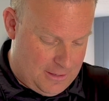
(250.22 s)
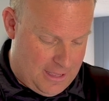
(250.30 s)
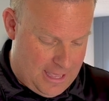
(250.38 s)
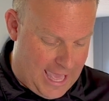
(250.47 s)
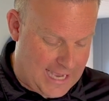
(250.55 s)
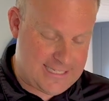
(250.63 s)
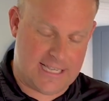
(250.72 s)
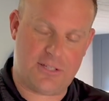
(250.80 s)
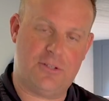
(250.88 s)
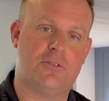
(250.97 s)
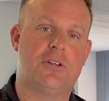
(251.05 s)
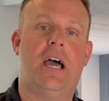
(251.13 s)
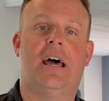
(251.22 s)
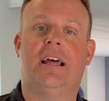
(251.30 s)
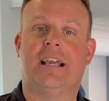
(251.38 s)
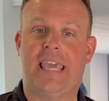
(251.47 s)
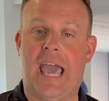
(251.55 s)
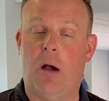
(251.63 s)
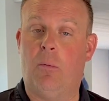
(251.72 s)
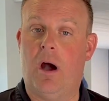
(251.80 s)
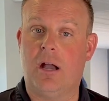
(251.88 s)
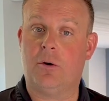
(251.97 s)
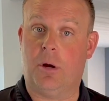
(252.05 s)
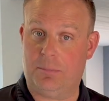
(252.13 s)
access. So there's not a
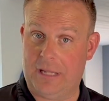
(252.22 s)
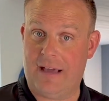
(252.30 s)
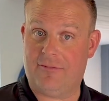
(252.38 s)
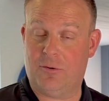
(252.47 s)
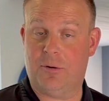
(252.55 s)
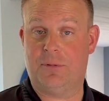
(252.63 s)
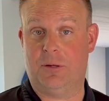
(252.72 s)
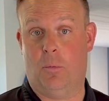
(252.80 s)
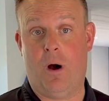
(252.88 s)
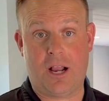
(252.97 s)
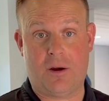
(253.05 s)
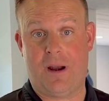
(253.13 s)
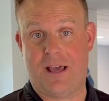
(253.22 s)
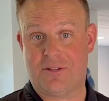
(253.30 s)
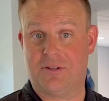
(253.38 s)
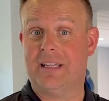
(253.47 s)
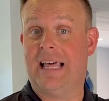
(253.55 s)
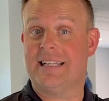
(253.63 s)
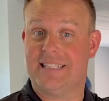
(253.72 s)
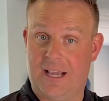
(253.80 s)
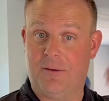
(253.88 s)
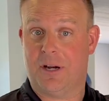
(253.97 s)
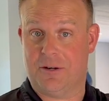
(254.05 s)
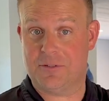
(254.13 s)
catwalk or a platform to walk around. So the last thing I
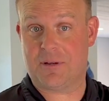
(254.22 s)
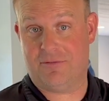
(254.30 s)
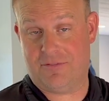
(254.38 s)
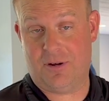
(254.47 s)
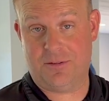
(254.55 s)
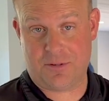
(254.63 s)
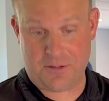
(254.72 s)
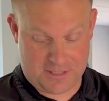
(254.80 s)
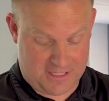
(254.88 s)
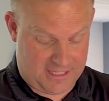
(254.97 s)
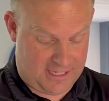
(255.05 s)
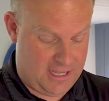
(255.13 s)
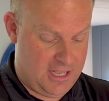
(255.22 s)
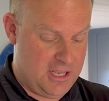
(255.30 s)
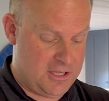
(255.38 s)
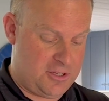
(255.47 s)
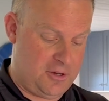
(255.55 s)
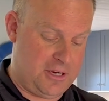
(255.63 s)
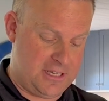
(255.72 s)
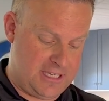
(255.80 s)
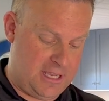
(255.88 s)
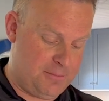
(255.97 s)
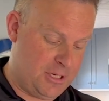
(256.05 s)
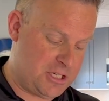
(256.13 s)
want to do is come fall into your ceiling. So you're going to
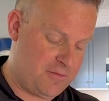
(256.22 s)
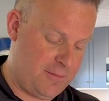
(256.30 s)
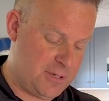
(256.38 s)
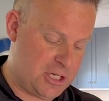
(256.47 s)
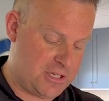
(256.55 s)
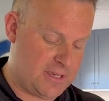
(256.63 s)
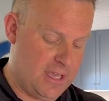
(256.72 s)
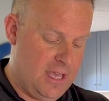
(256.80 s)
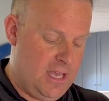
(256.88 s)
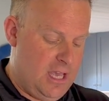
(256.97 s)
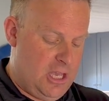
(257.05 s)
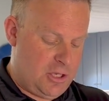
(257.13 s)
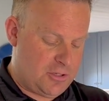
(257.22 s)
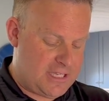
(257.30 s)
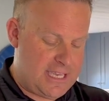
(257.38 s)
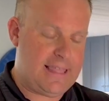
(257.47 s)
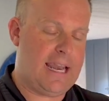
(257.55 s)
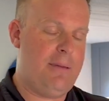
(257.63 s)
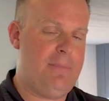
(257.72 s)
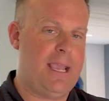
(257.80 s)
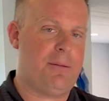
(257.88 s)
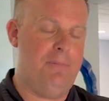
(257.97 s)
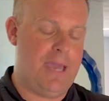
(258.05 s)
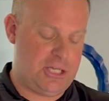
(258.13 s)
see a bunch of images. You'll see that I
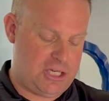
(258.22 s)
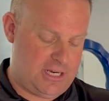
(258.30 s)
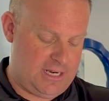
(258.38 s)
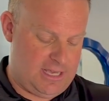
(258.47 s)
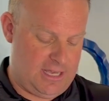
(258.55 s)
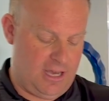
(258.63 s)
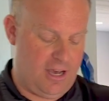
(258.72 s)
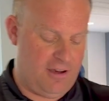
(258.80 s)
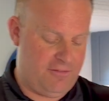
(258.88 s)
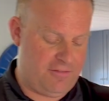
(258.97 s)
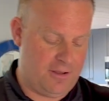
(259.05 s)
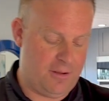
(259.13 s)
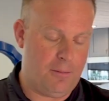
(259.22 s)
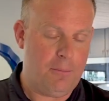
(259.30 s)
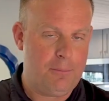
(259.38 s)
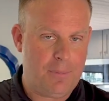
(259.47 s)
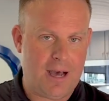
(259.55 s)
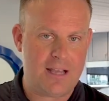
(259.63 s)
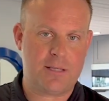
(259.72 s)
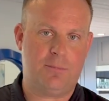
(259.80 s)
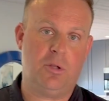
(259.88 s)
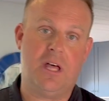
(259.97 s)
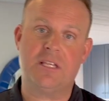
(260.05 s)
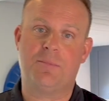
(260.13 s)
make mention of
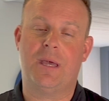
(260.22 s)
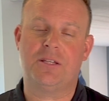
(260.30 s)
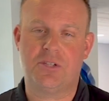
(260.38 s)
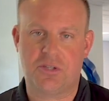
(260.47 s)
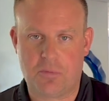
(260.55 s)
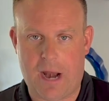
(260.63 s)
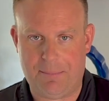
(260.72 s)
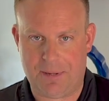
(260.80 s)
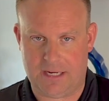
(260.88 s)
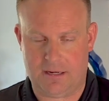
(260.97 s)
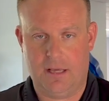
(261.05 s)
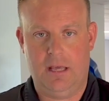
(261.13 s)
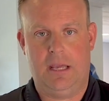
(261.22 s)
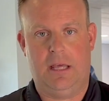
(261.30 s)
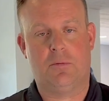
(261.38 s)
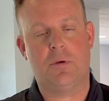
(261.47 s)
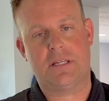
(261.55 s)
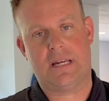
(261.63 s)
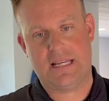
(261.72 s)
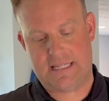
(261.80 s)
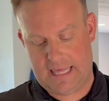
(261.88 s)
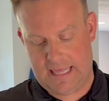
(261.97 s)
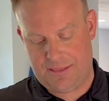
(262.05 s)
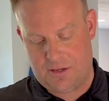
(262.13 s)
possible asbestos wrapping. And the reason I
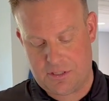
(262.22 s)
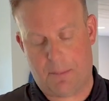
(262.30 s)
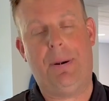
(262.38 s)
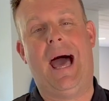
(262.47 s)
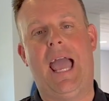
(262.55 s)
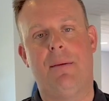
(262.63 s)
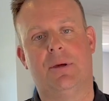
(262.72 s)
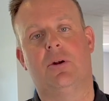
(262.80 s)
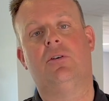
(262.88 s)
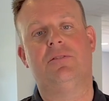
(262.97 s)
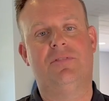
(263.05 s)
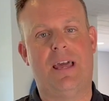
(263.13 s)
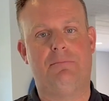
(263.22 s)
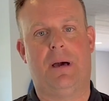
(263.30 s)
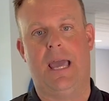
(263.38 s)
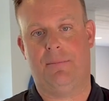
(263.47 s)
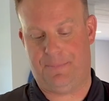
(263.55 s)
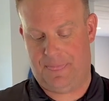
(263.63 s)
say that, there's a pipe, an old vent pipe.